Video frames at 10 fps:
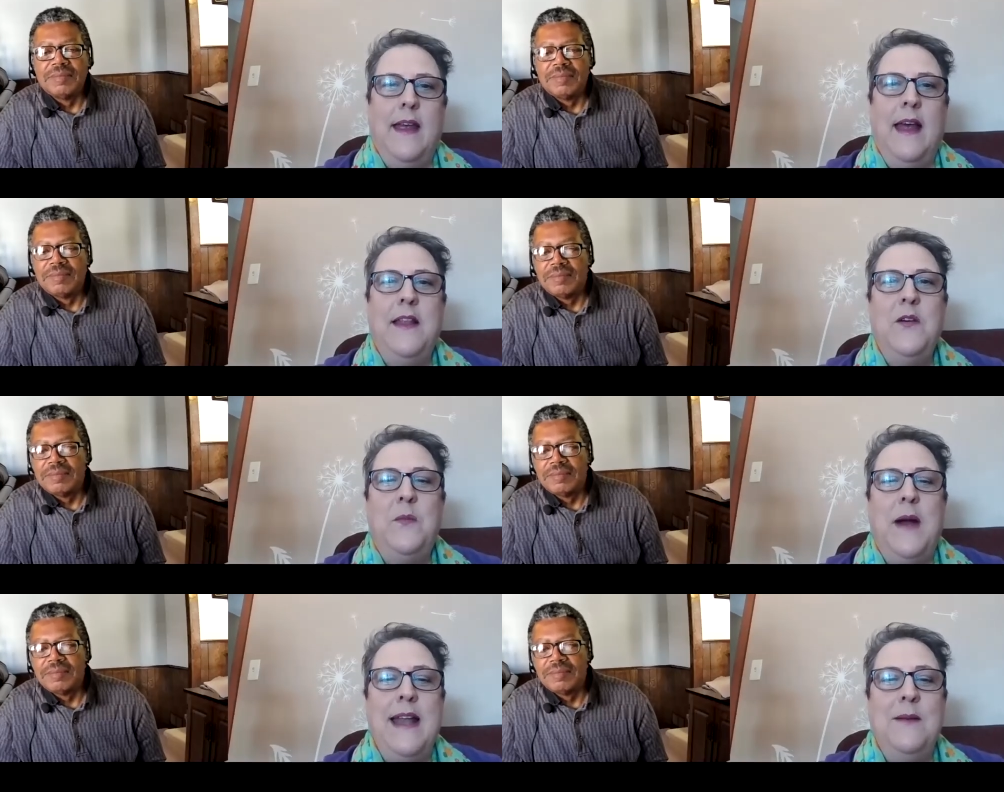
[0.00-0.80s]
Speaker 1: Hello,
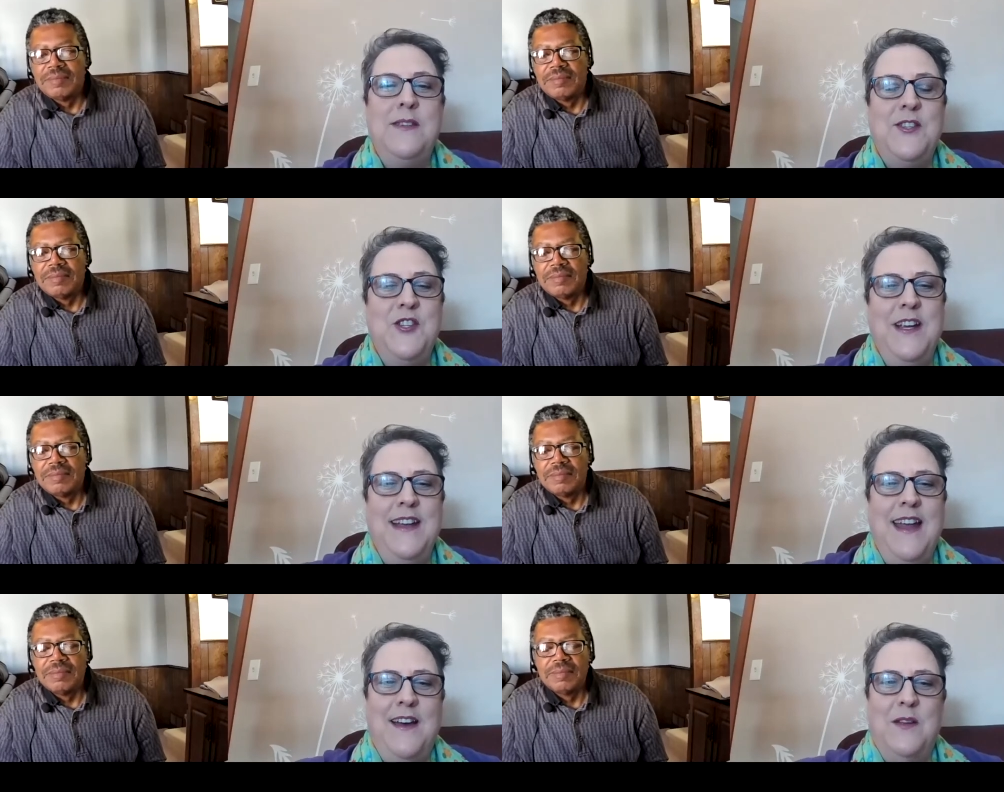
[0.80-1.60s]
my name is Jean
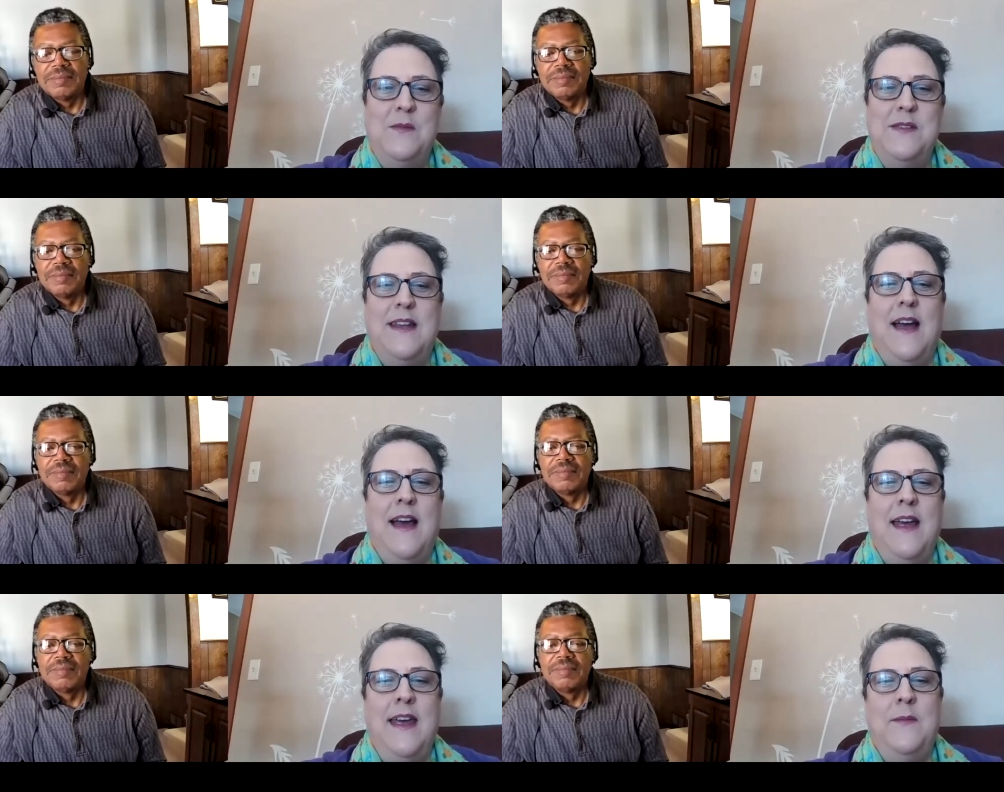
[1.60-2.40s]
Helms, and
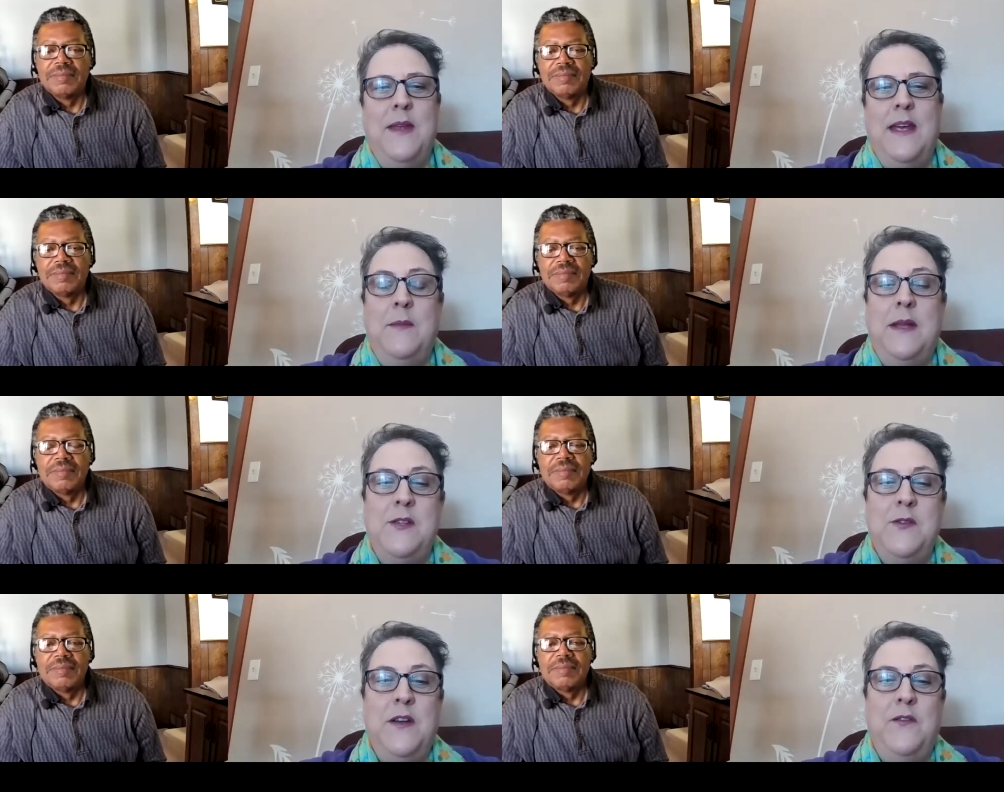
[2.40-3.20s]
I am the
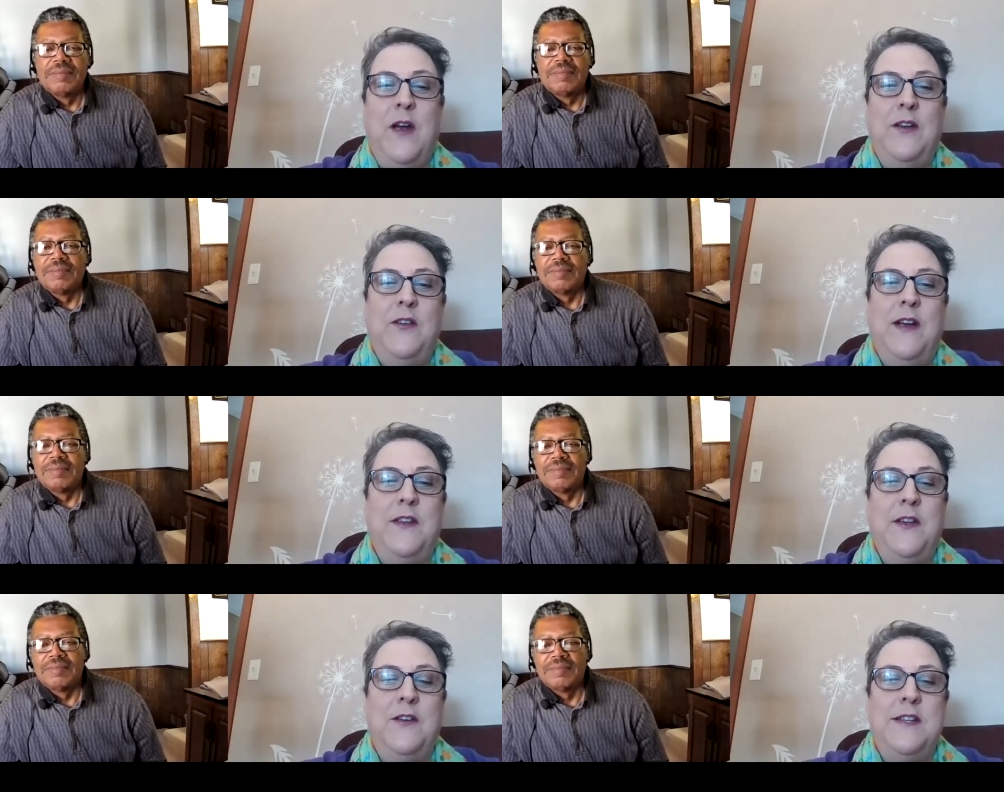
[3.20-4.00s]
Administrative Director at
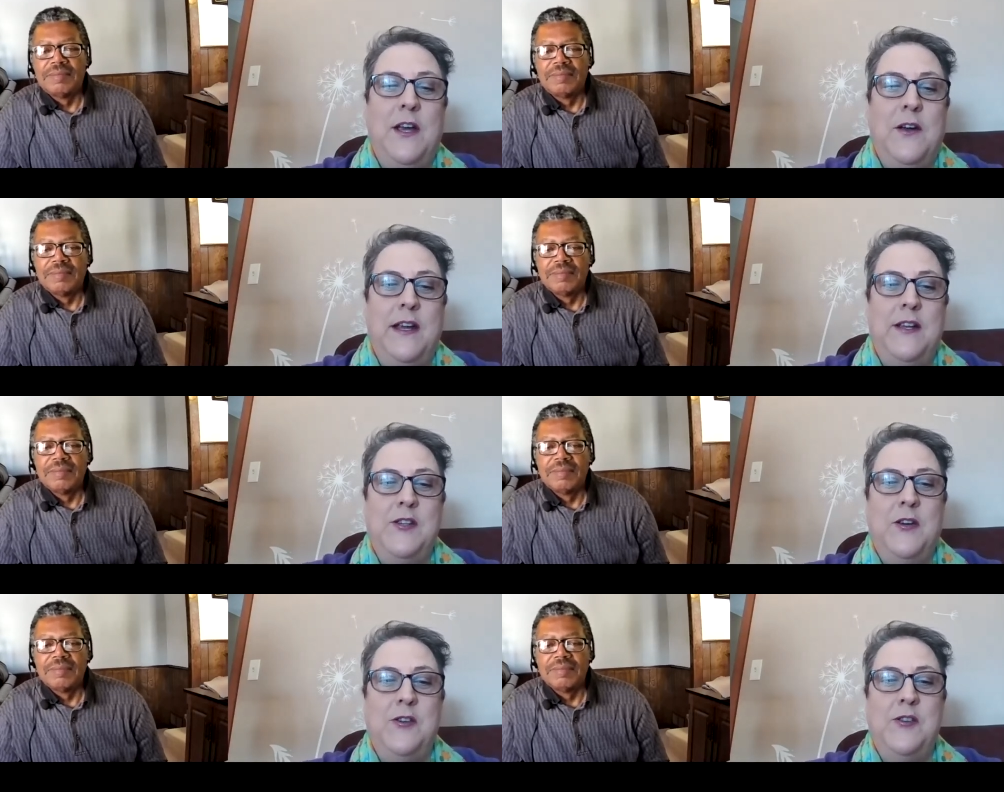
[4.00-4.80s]
the Unitarian
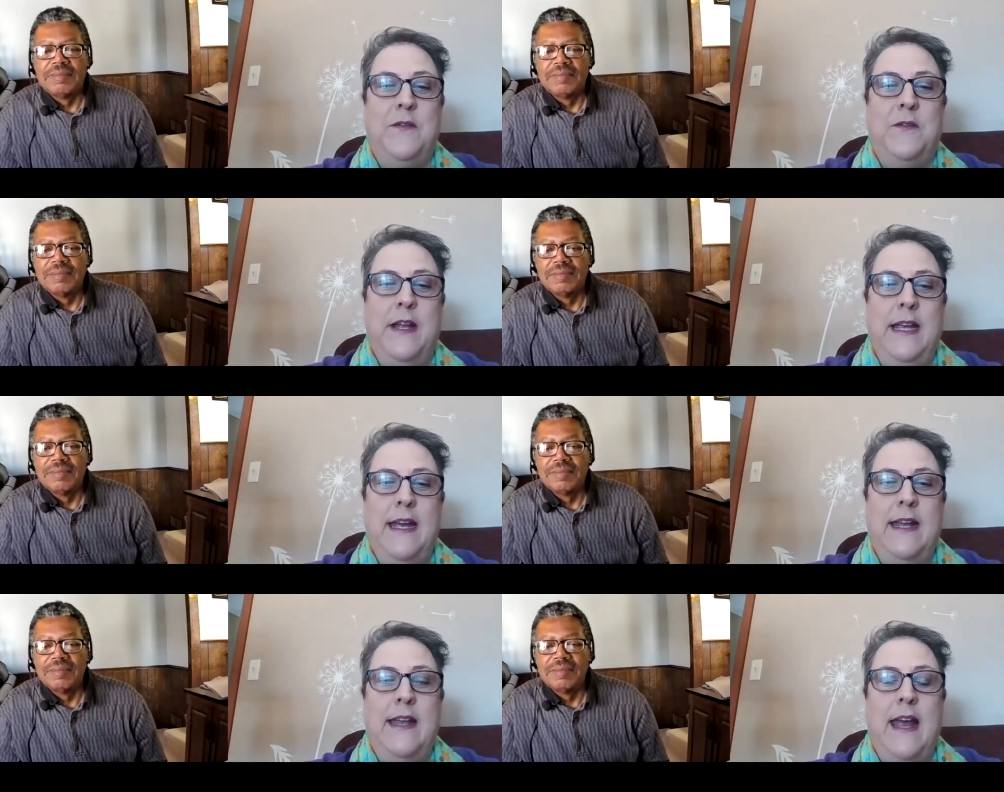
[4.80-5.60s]
Church of
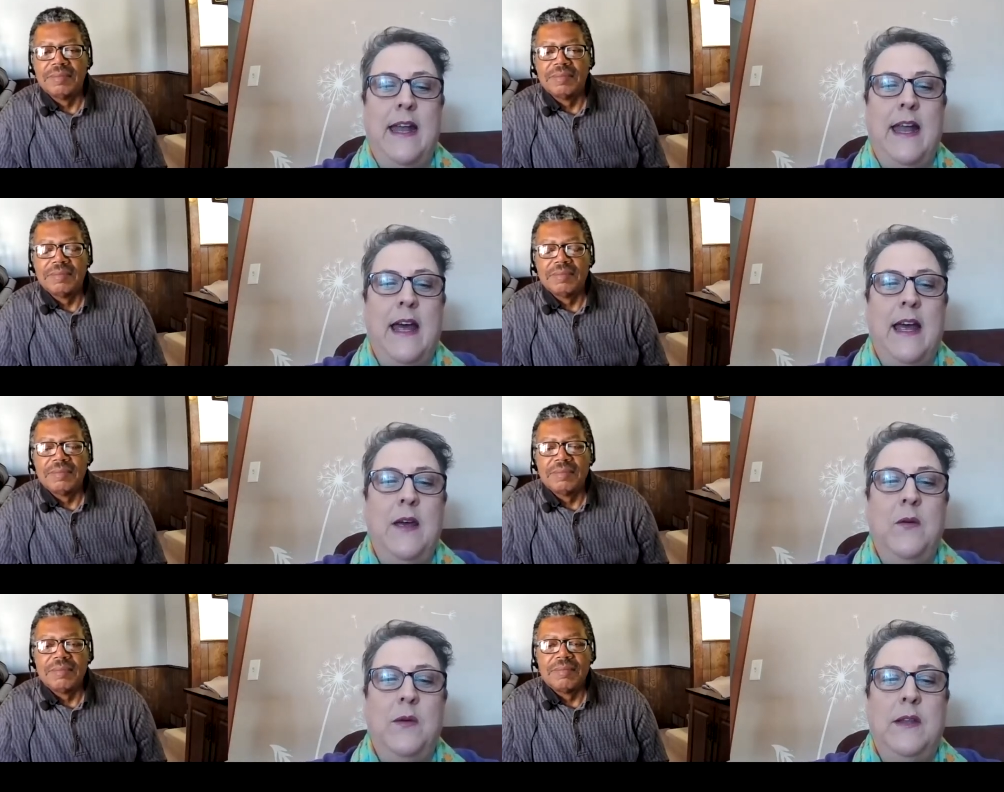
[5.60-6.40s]
Lincoln. And
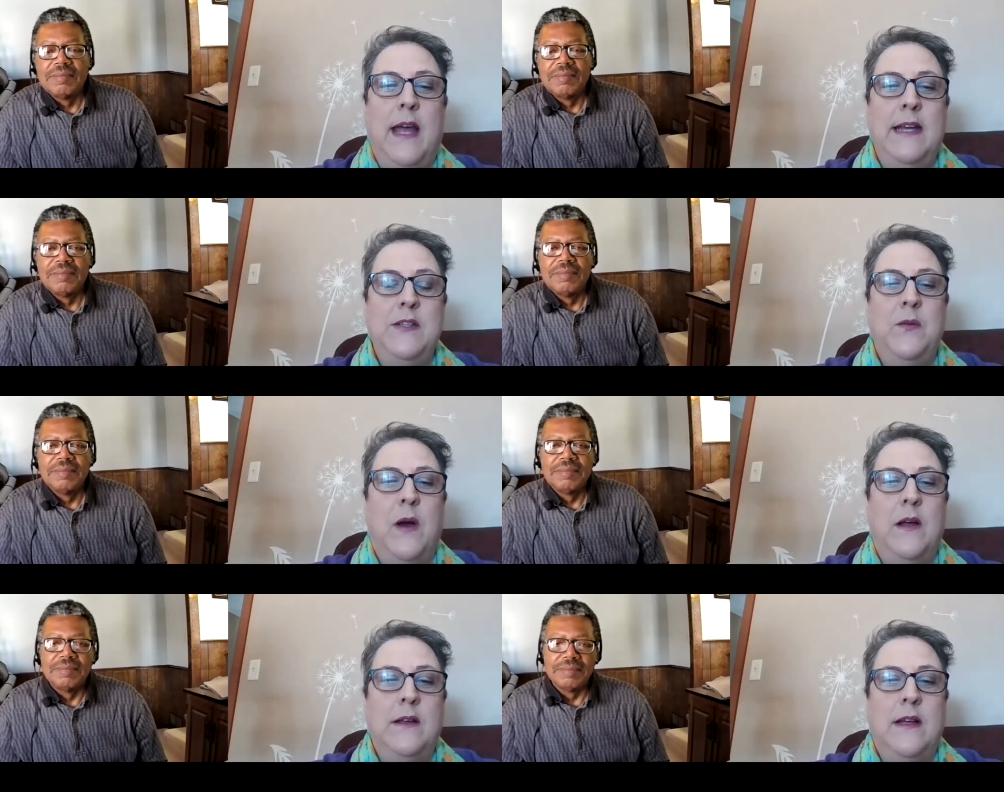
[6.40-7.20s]
I would like to
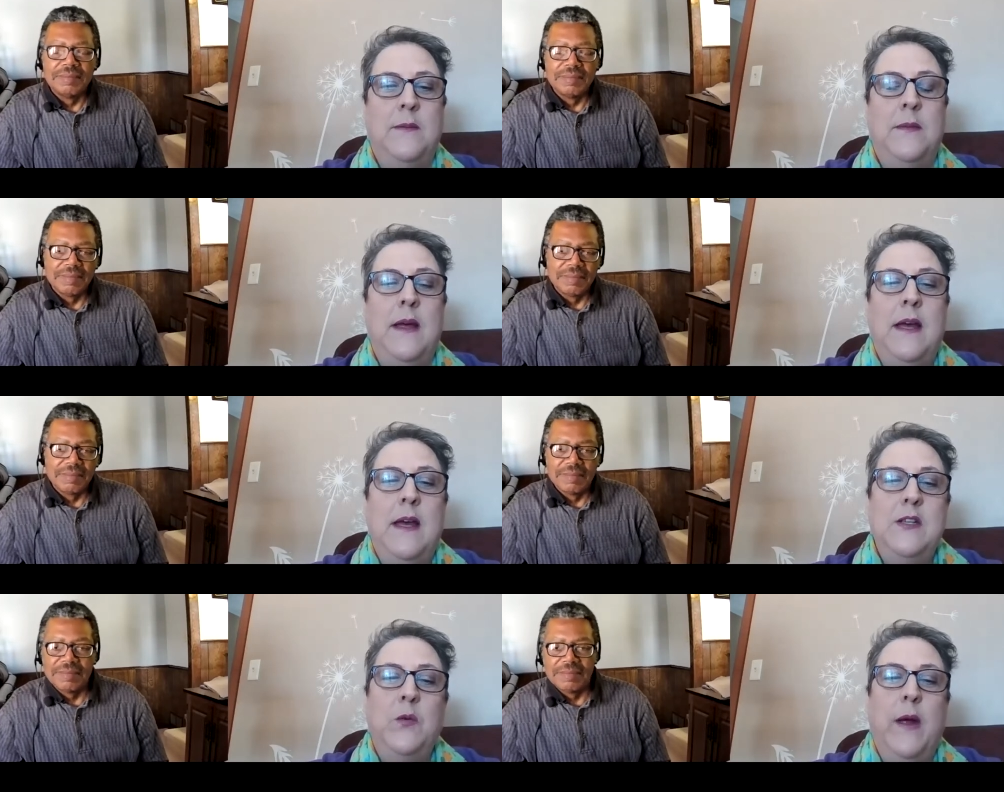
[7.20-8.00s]
welcome
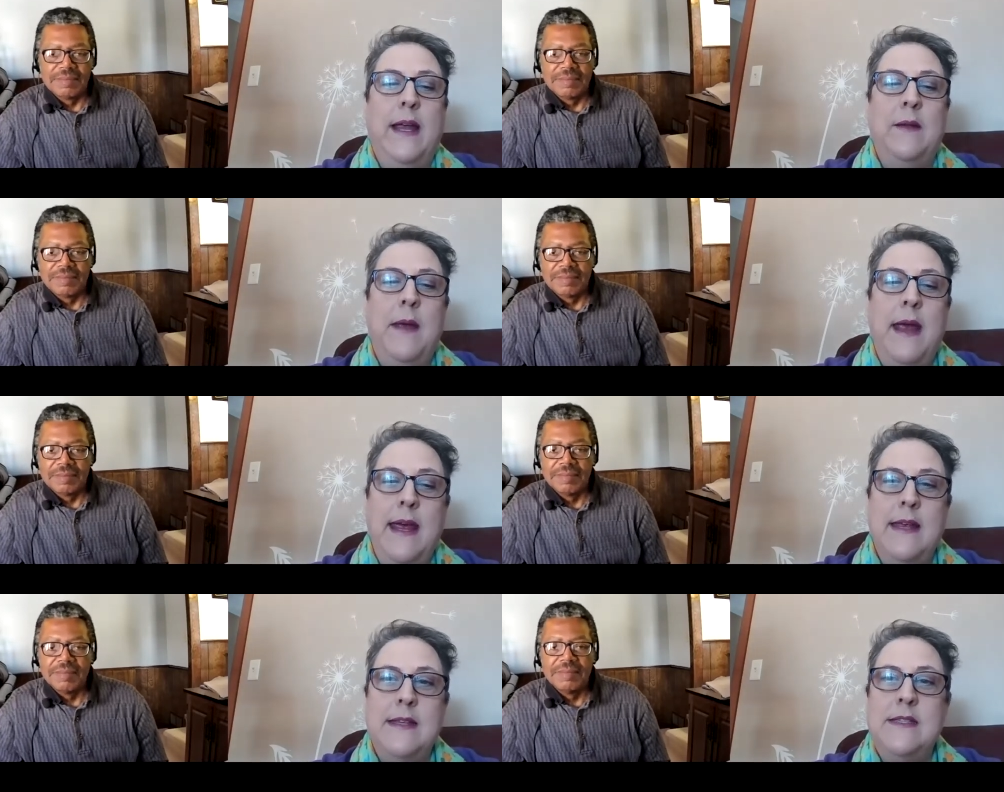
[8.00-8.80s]
Dewayne
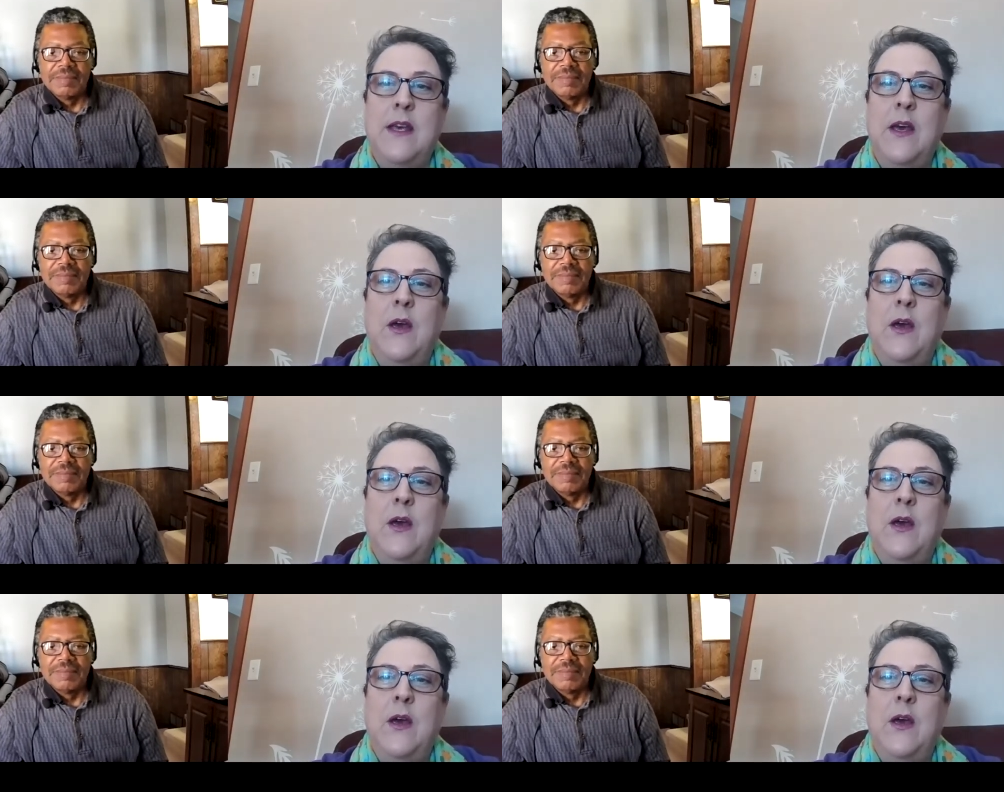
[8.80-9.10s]
Mays,